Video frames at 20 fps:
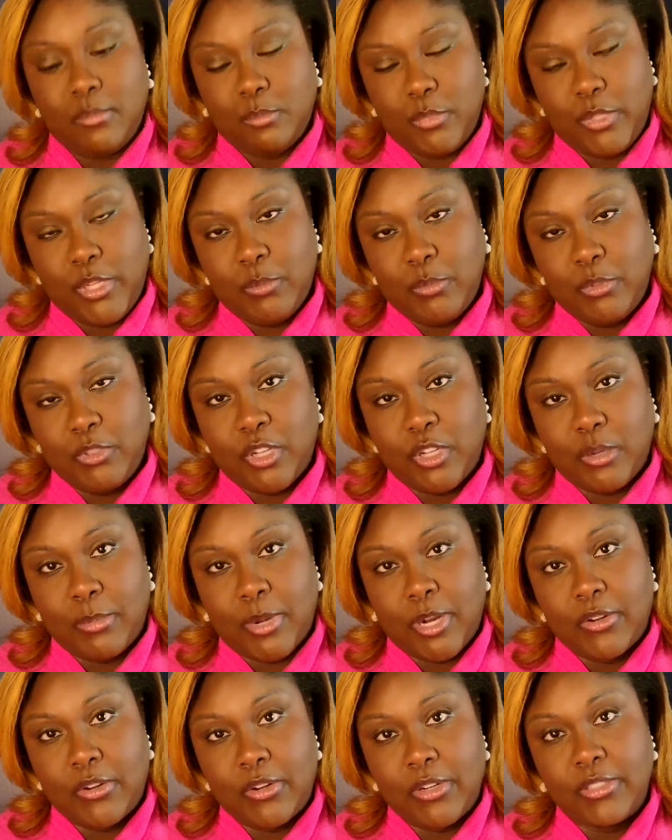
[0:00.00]
again, we talked
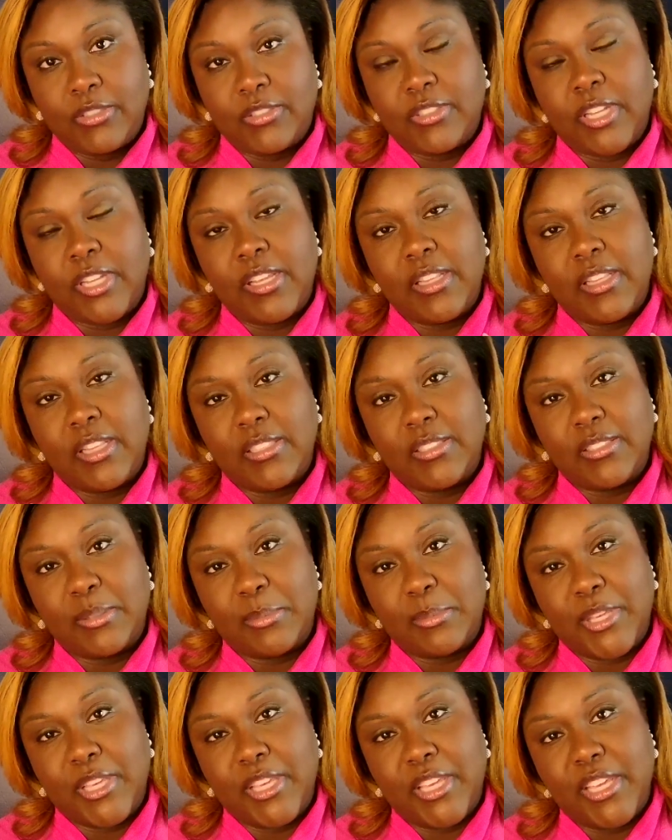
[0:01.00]
about current state, that's the
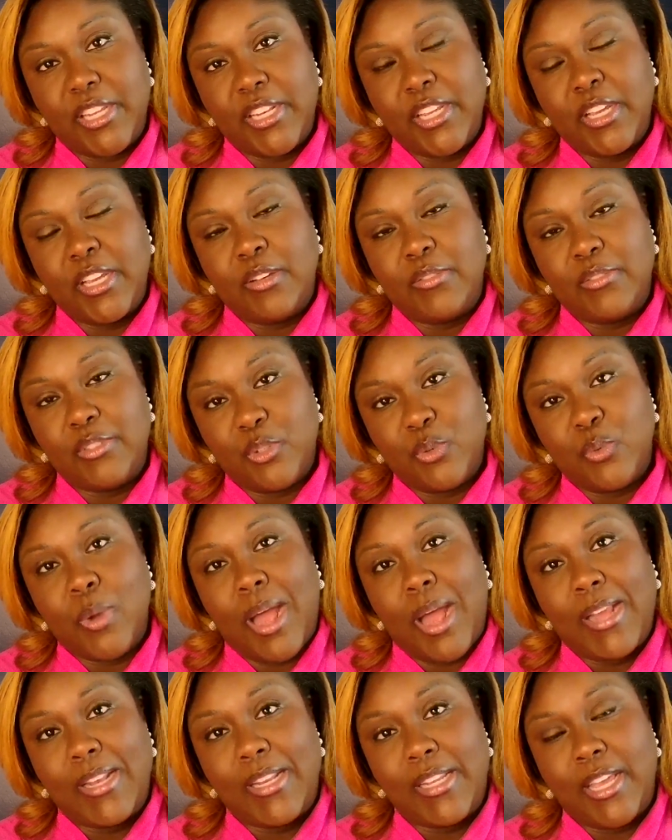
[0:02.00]
beginning of you
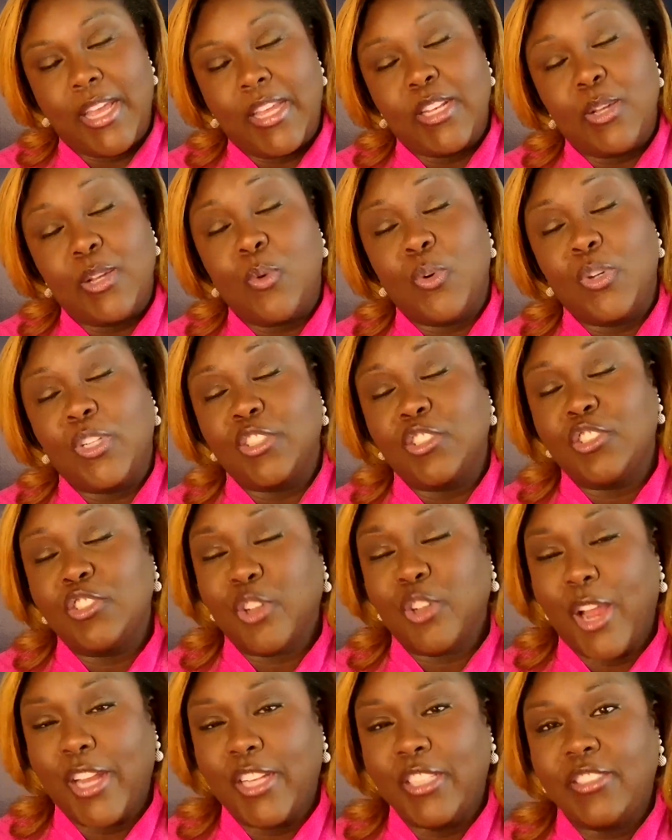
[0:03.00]
ideating on a
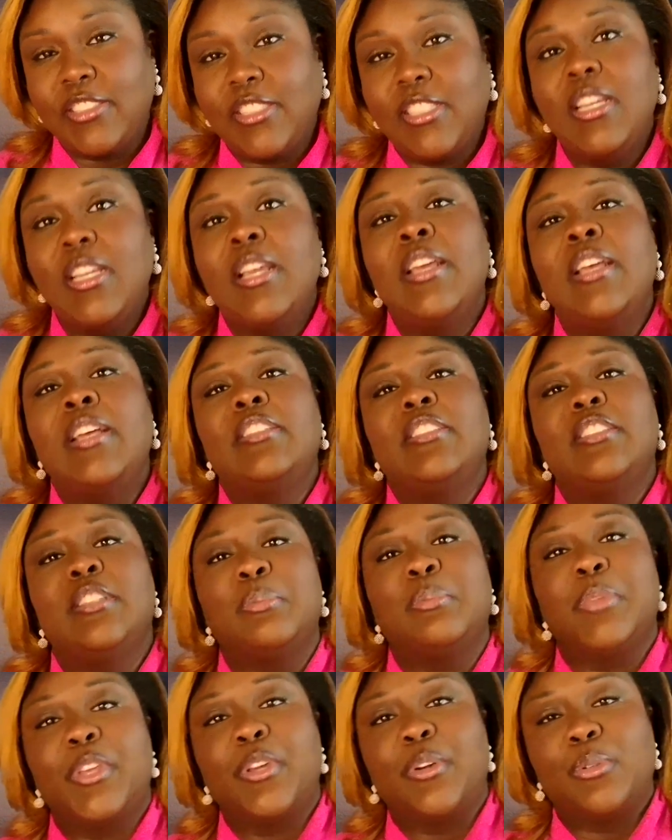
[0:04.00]
strategy to
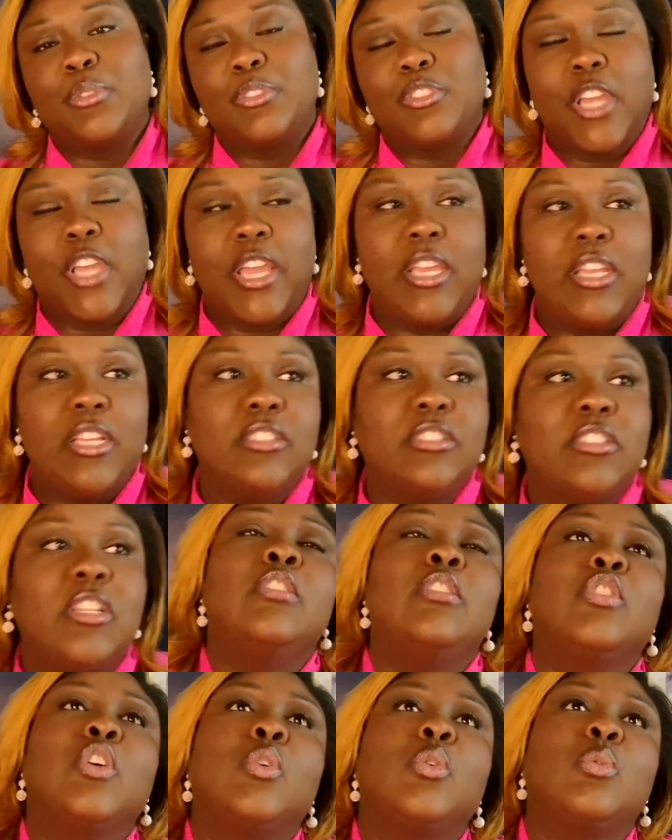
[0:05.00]
build change.
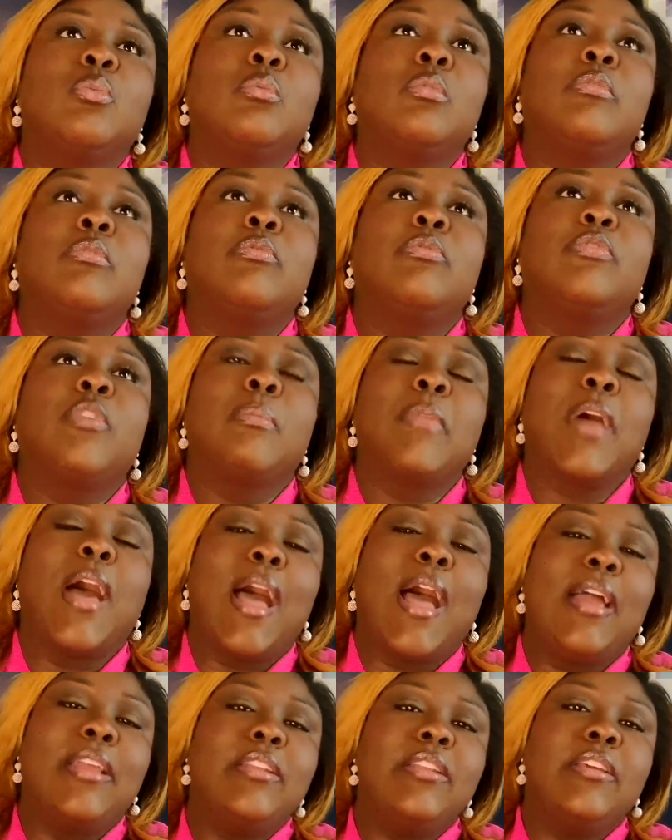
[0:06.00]
So from the
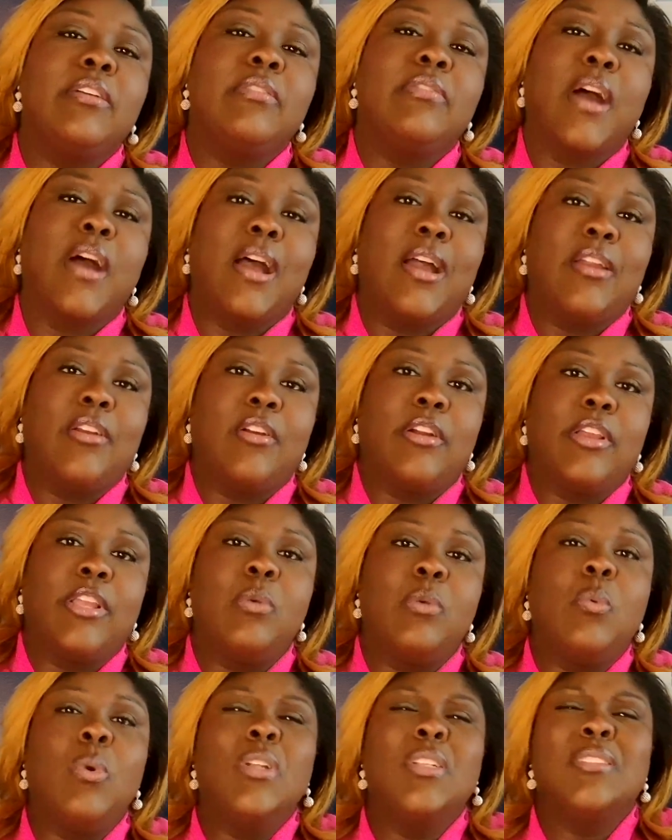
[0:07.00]
idea of hierarchy,
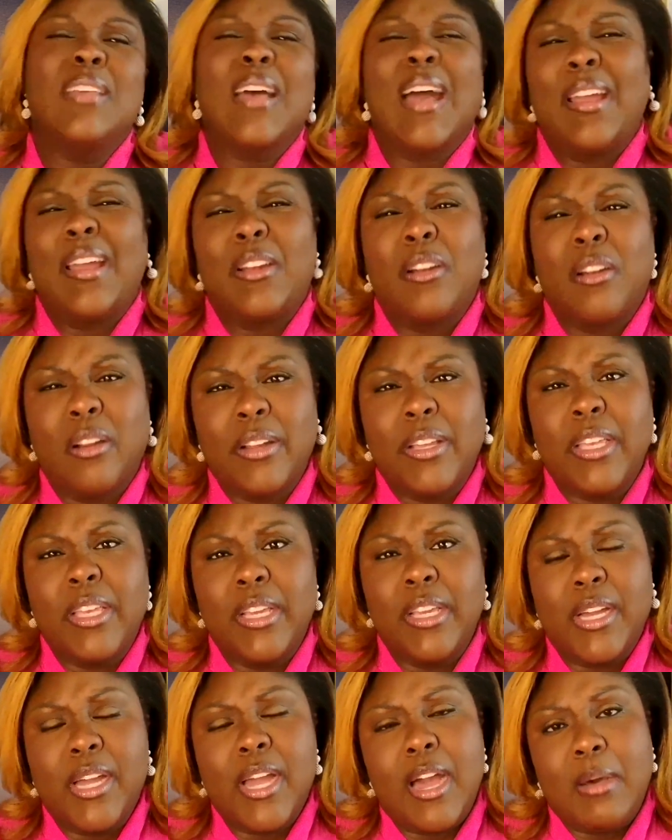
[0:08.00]
what does hierarchy
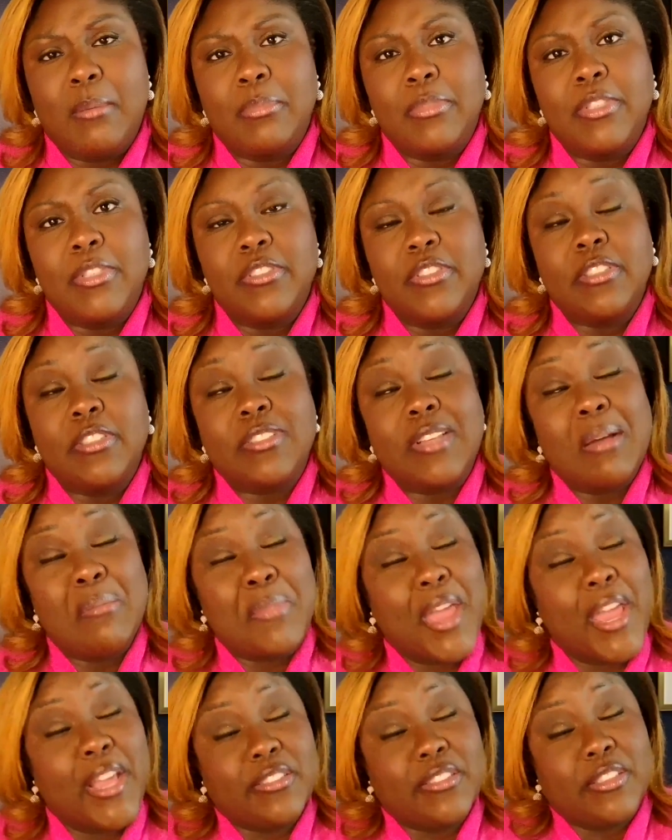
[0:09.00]
accomplish? Because I'm
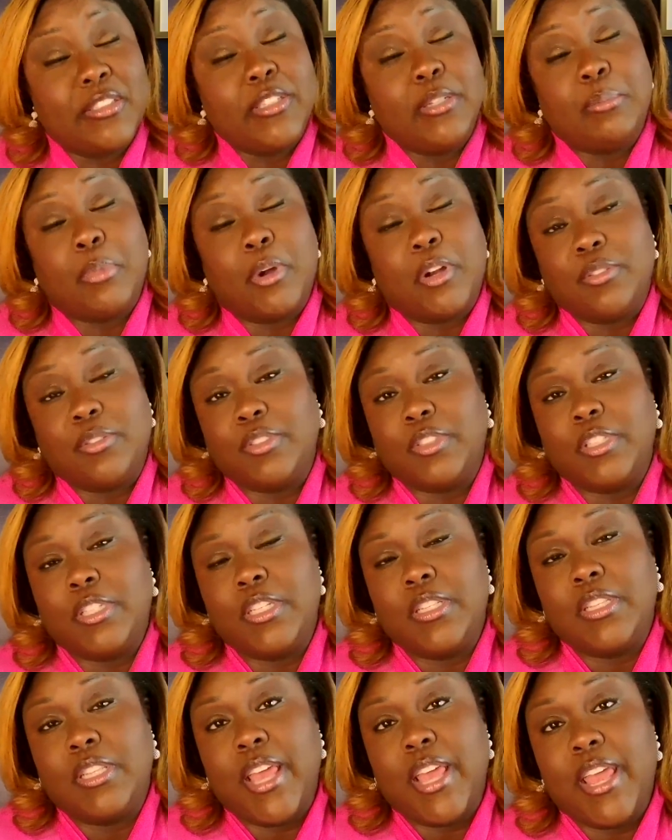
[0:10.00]
actually a
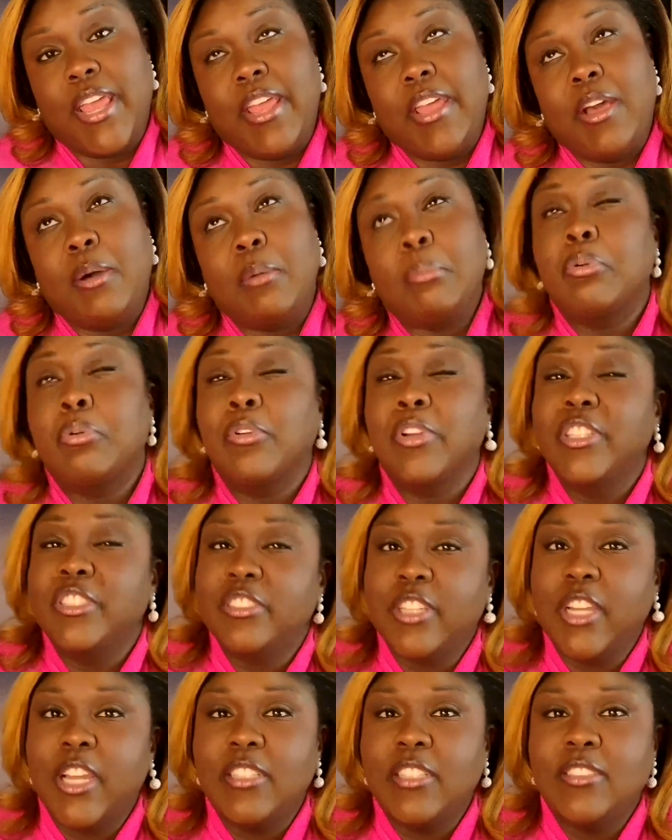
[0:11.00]
person that
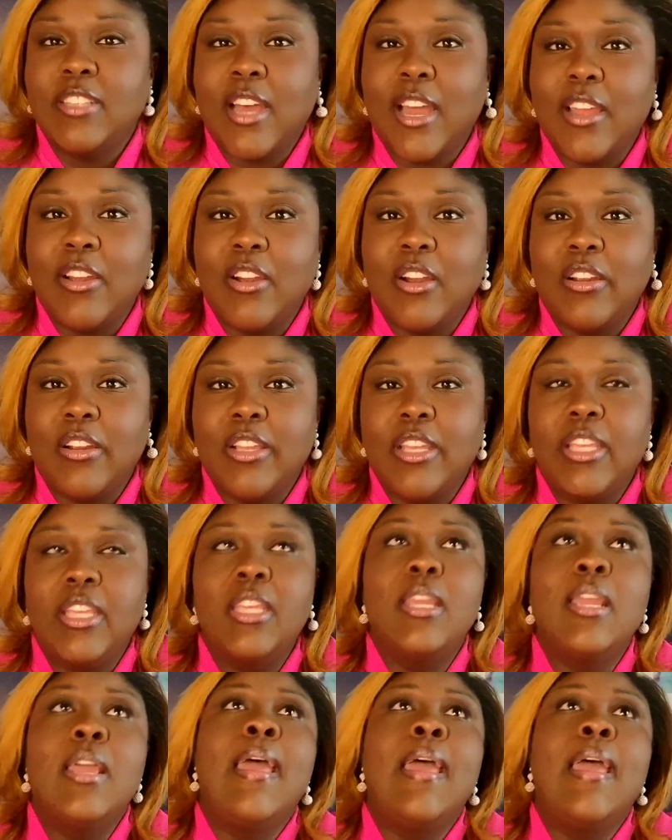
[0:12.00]
appreciates hierarchy.